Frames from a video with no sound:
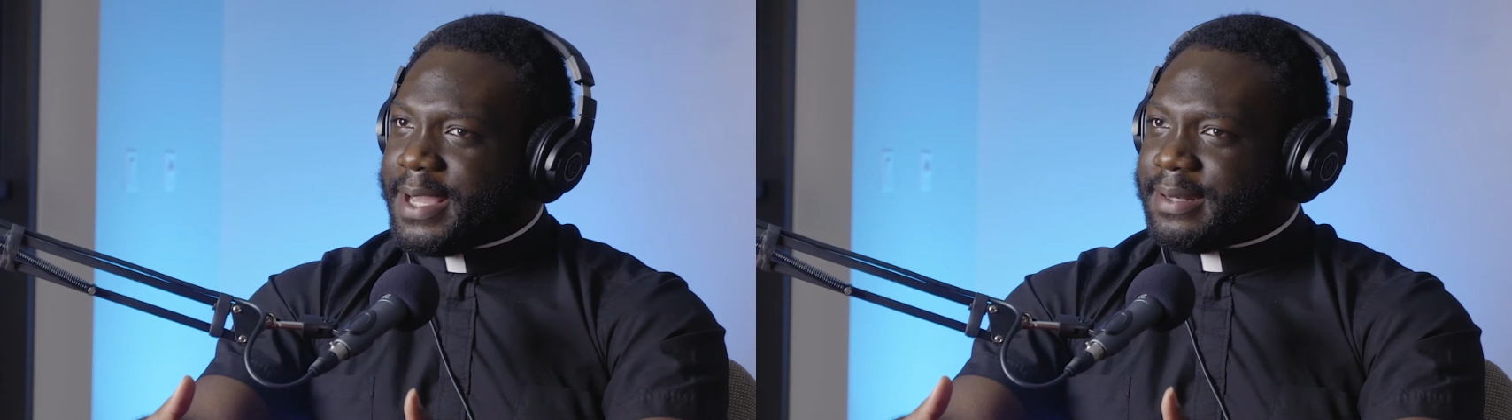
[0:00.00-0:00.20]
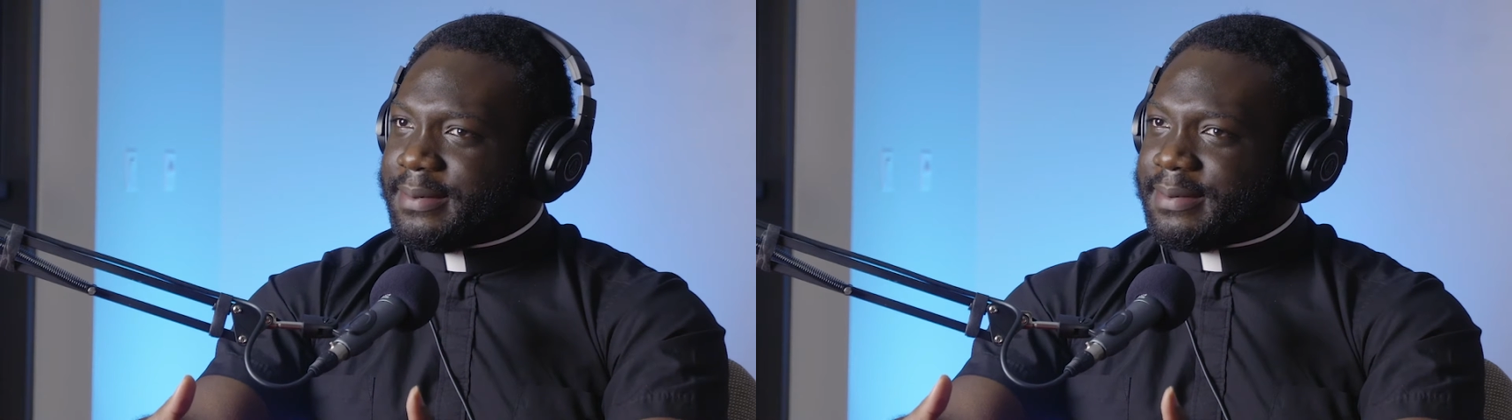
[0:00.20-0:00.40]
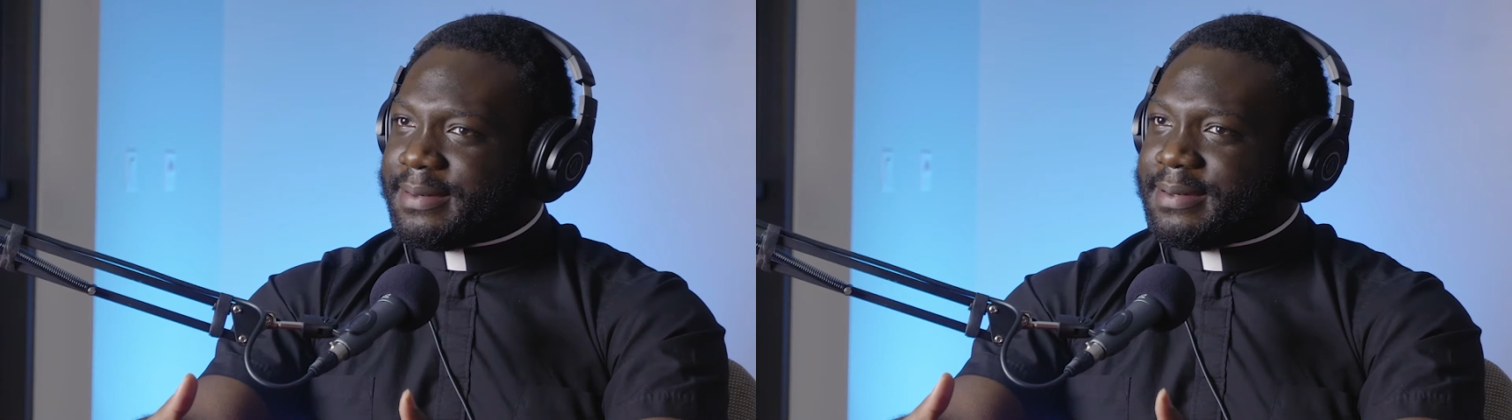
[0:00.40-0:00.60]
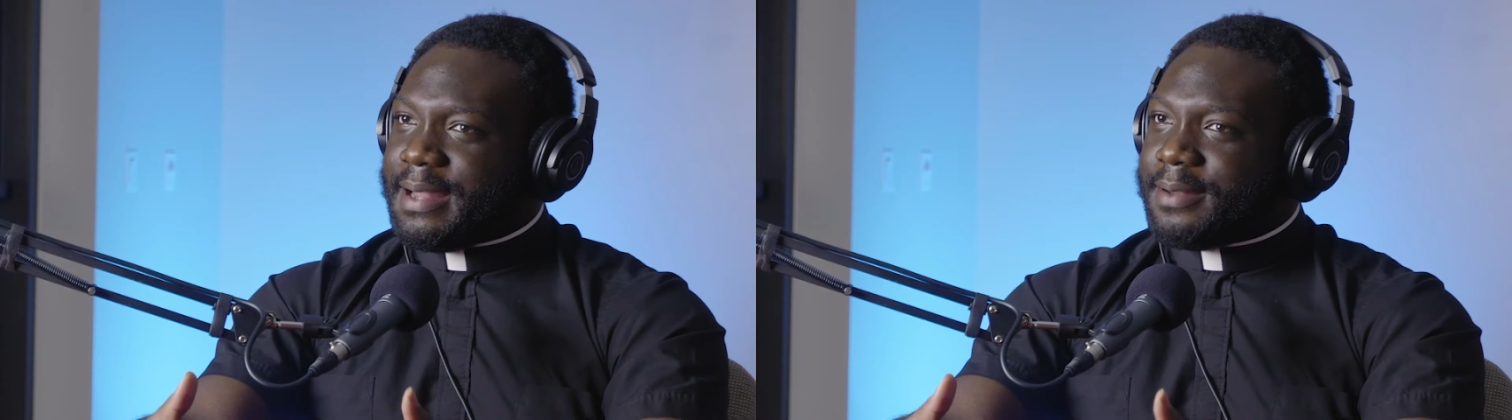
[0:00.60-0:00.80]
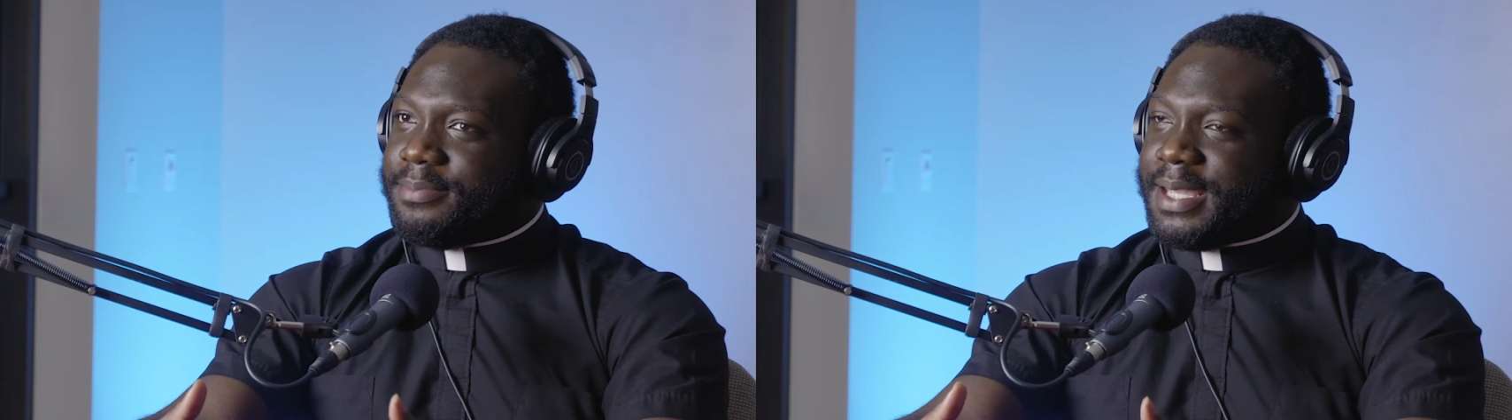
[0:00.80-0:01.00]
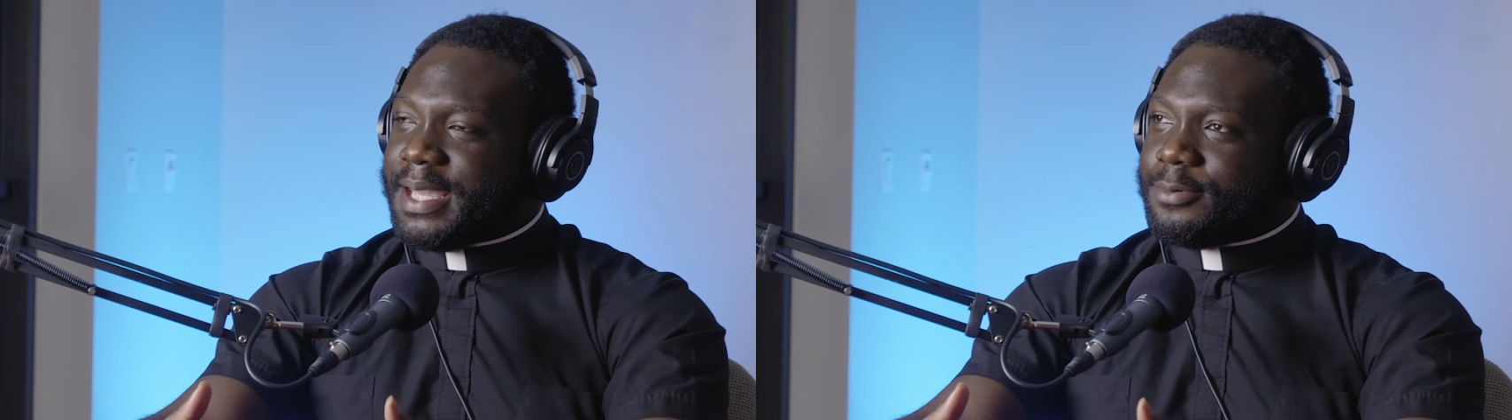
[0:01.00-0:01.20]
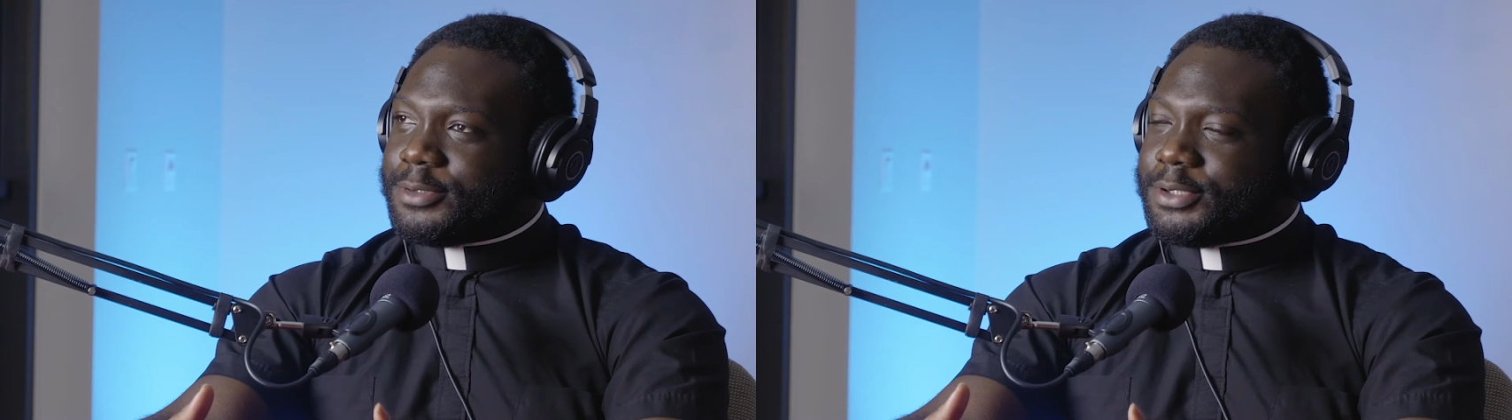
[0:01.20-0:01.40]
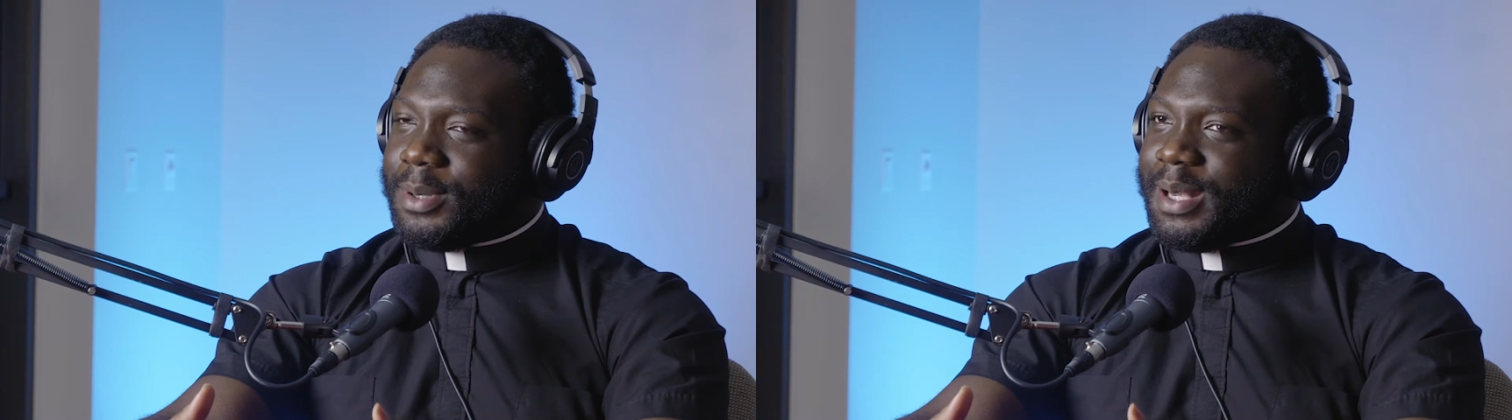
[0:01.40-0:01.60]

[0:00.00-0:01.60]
and not being able to